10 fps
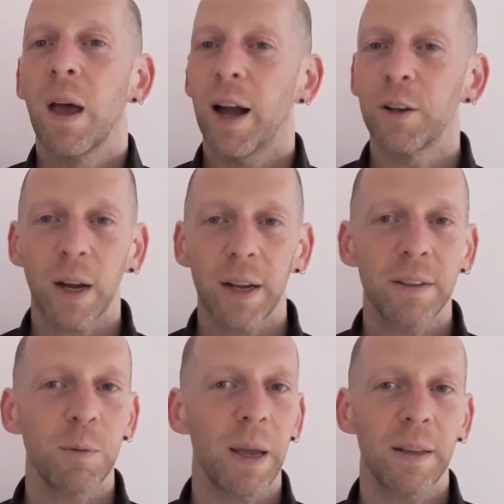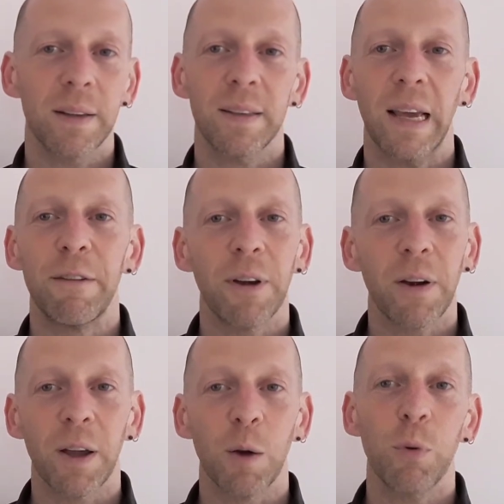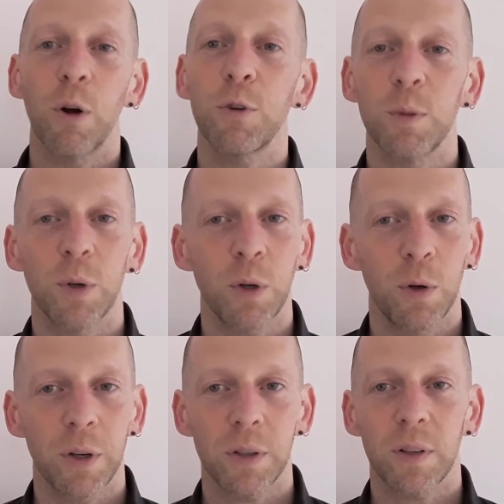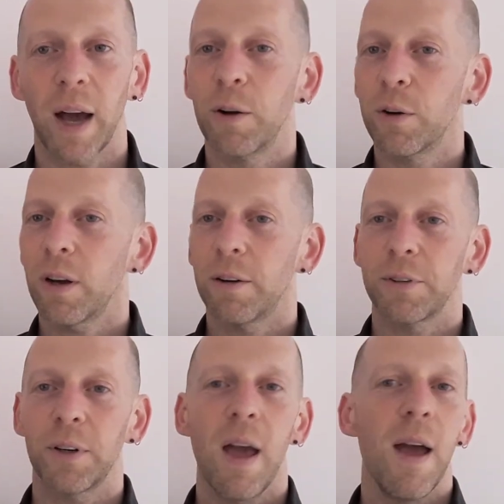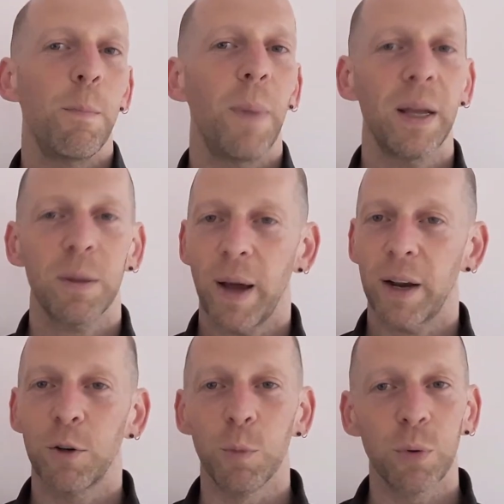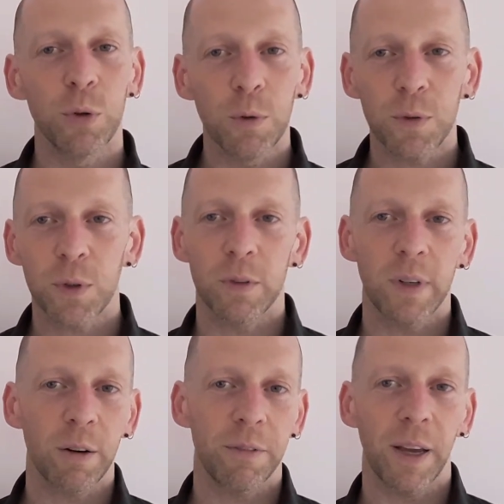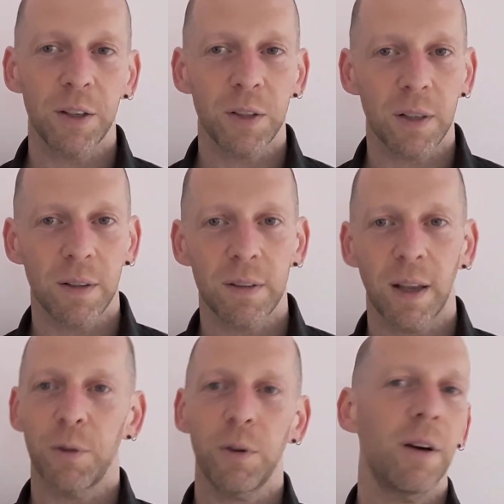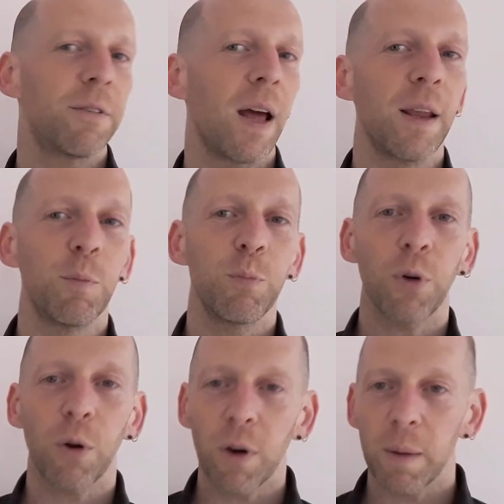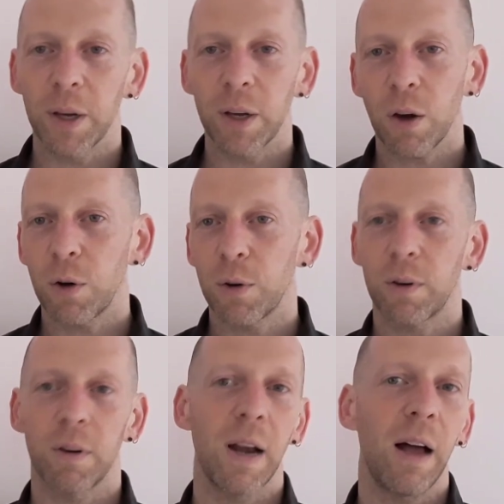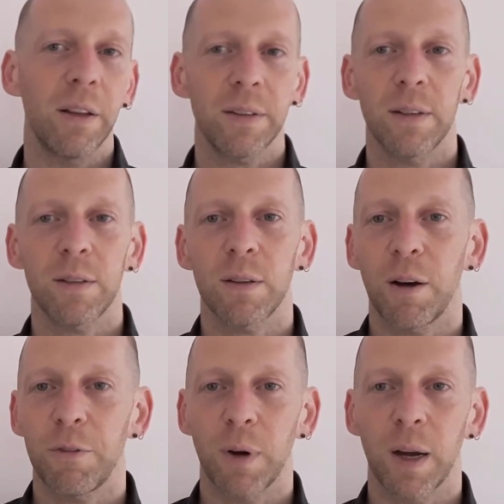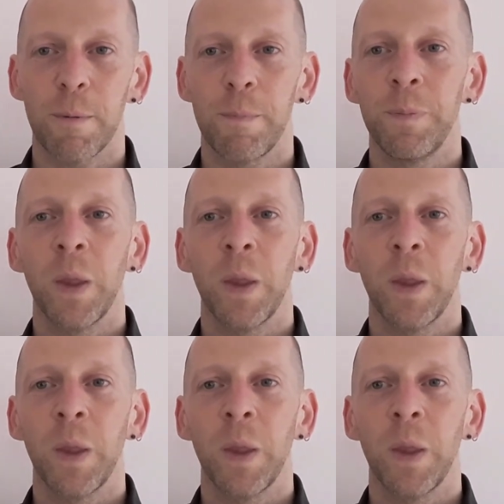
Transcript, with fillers: I tried to make this a very approachable course. I don't cover mathematical proofs or derivations. I don't cover any programming code or analysis software.